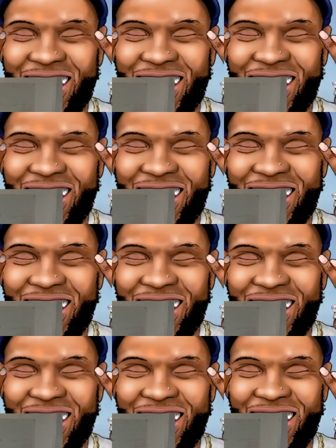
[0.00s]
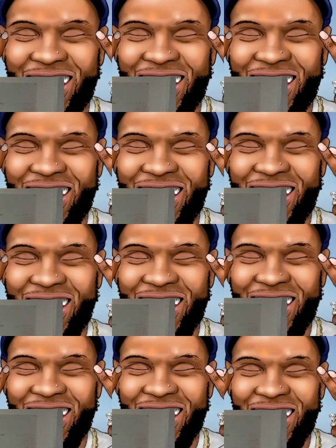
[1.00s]

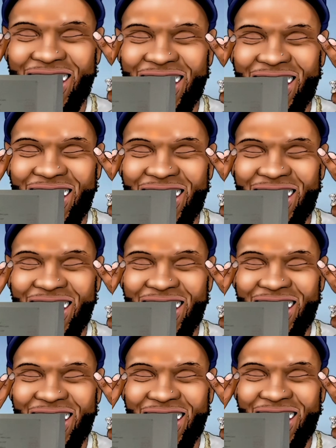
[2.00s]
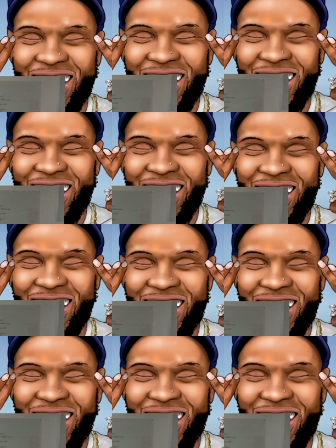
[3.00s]

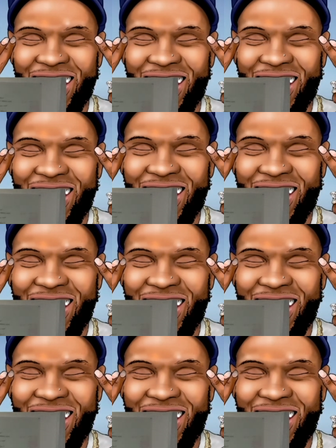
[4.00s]
[no speech]